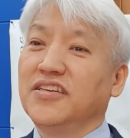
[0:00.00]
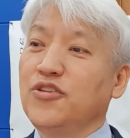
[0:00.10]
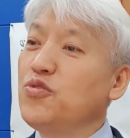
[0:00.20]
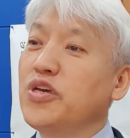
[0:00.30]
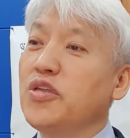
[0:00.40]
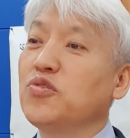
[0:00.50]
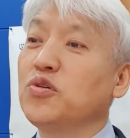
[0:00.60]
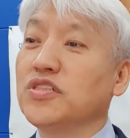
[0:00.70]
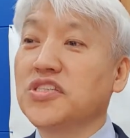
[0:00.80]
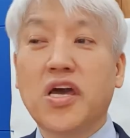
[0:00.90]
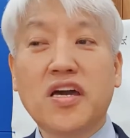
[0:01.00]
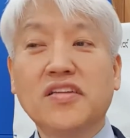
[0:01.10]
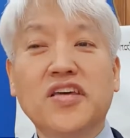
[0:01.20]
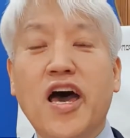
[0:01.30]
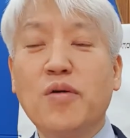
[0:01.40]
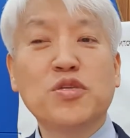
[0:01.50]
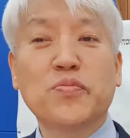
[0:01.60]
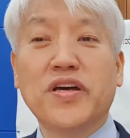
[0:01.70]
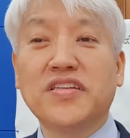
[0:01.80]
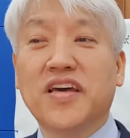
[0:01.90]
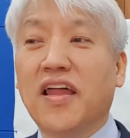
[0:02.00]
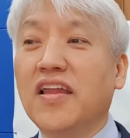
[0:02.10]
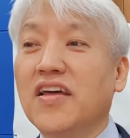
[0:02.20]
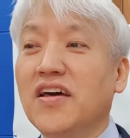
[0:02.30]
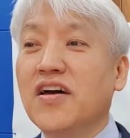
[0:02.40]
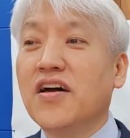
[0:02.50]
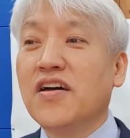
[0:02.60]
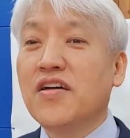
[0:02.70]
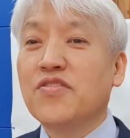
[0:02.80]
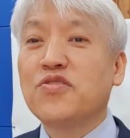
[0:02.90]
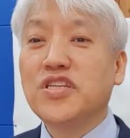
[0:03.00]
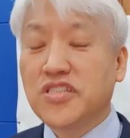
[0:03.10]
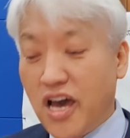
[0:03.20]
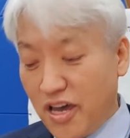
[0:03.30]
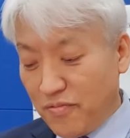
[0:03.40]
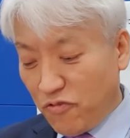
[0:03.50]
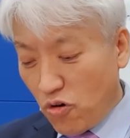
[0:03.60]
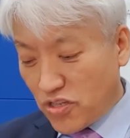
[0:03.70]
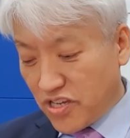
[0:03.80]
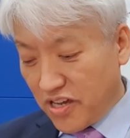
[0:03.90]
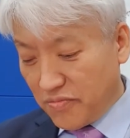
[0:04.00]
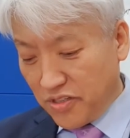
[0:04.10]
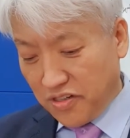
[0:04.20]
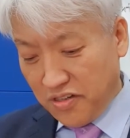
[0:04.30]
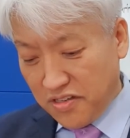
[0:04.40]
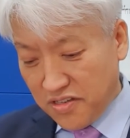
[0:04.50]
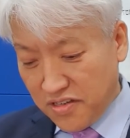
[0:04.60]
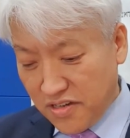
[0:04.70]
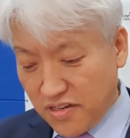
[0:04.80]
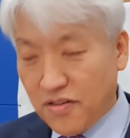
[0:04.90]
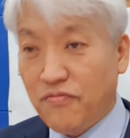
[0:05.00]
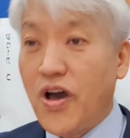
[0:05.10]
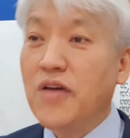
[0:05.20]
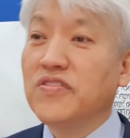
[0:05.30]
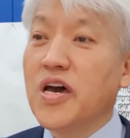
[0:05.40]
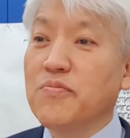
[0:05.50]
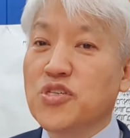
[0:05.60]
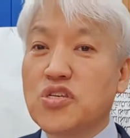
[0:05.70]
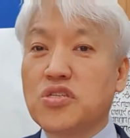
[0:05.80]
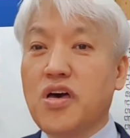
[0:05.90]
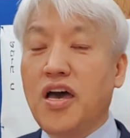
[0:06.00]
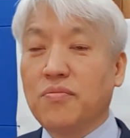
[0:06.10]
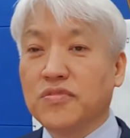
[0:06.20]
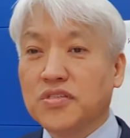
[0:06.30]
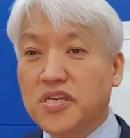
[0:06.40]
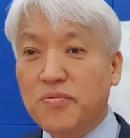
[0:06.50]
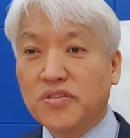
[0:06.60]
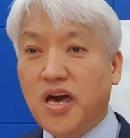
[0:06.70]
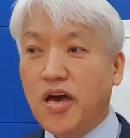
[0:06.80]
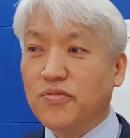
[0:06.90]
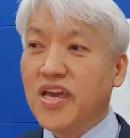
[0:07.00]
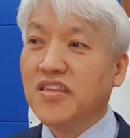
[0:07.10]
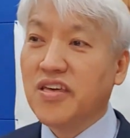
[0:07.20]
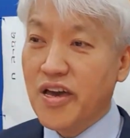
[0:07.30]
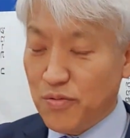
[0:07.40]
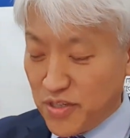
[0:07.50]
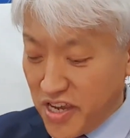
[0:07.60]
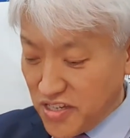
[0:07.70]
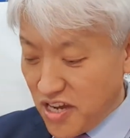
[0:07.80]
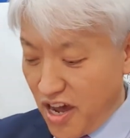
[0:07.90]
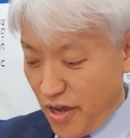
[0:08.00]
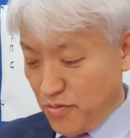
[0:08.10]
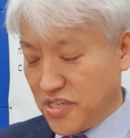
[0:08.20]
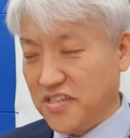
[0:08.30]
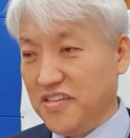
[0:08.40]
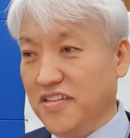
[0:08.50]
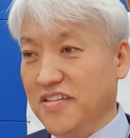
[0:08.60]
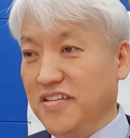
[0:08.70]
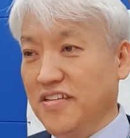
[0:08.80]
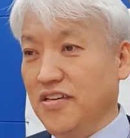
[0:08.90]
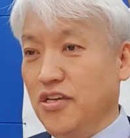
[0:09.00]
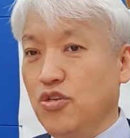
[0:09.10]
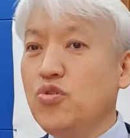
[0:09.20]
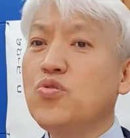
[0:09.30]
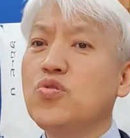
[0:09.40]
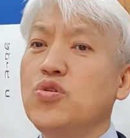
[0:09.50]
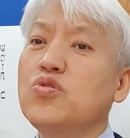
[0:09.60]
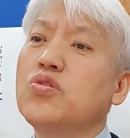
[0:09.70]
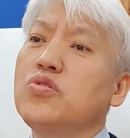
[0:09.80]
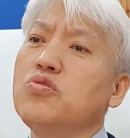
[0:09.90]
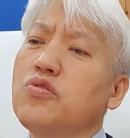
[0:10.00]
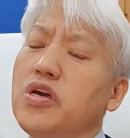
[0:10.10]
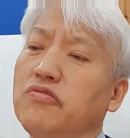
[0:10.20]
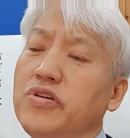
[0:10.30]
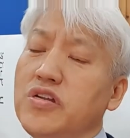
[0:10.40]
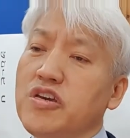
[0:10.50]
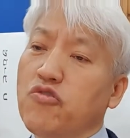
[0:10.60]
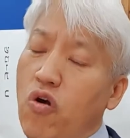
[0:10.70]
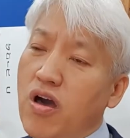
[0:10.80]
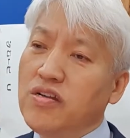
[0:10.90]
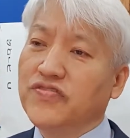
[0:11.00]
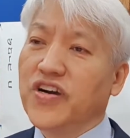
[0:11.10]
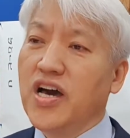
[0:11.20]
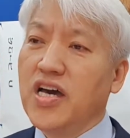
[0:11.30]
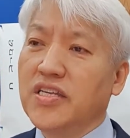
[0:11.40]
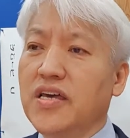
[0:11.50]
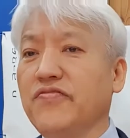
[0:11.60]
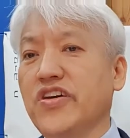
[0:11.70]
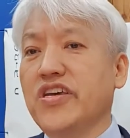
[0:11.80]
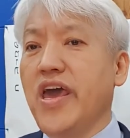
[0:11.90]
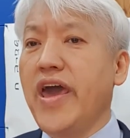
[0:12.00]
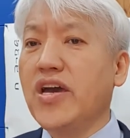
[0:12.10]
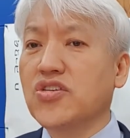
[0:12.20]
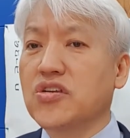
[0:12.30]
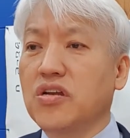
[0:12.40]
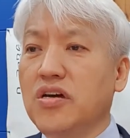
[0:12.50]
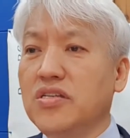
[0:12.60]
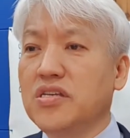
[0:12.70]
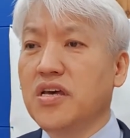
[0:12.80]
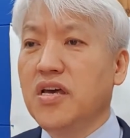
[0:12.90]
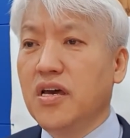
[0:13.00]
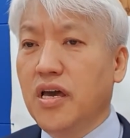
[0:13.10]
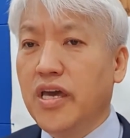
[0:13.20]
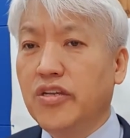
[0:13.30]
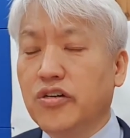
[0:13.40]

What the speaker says: You can do second times better than. 3 times, 4 times, you know, 5 times, 6 times, 7 times, 8 times, 10 times. You can really qualified and very excellent and